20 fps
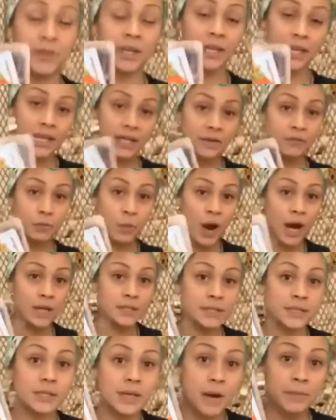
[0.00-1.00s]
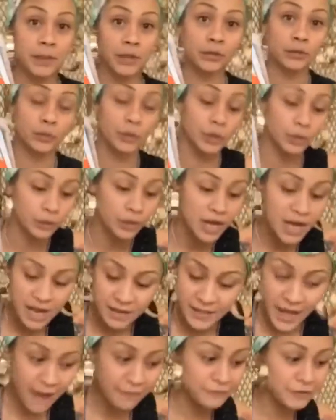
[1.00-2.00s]
the King of Wands is coming through.
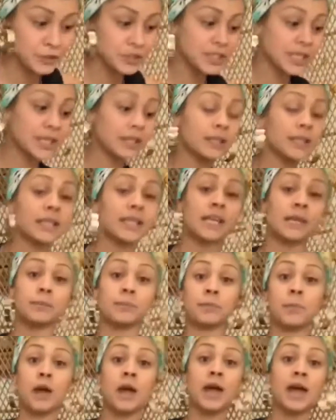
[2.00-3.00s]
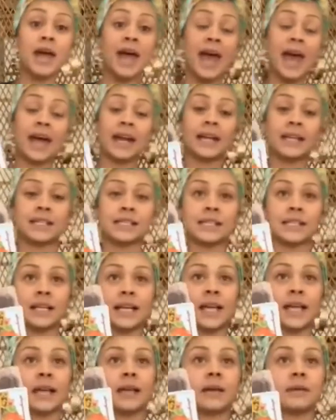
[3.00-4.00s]
That fertility And it's
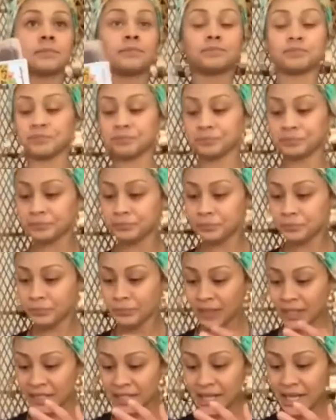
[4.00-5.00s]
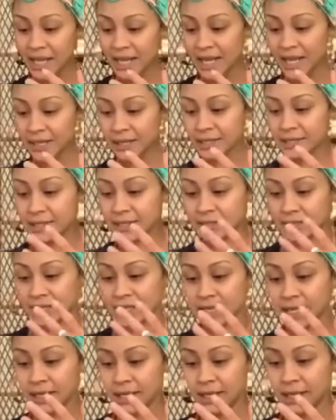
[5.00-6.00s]
like
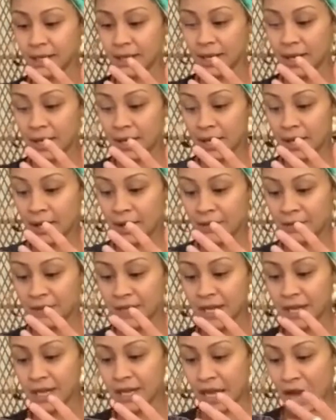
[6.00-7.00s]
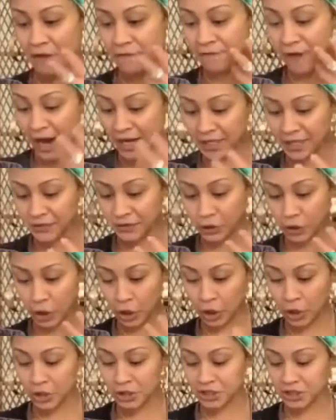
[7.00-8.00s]
the finding the
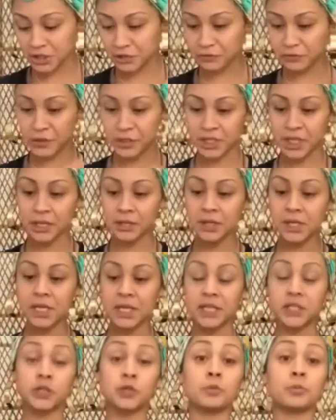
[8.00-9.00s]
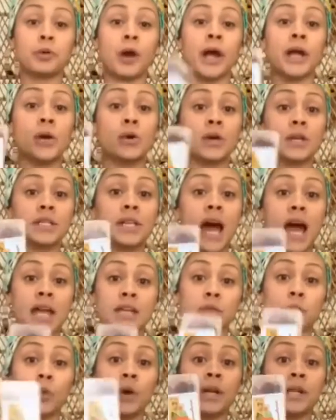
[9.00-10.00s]
courage and the fertility to
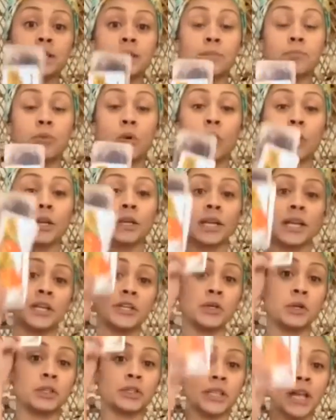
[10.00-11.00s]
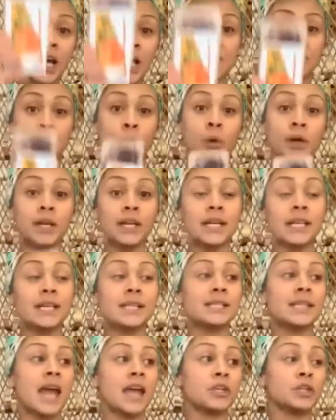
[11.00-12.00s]
prioritize what is important in your life, what it
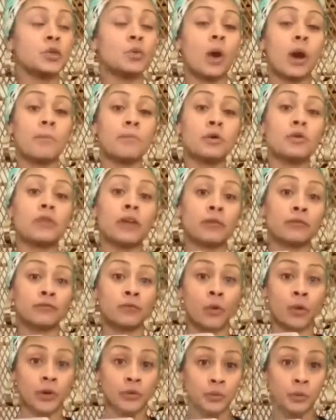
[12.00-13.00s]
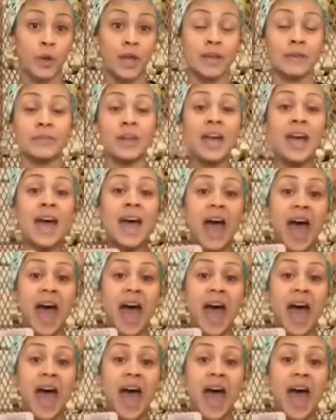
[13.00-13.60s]
is that you are moving forth with.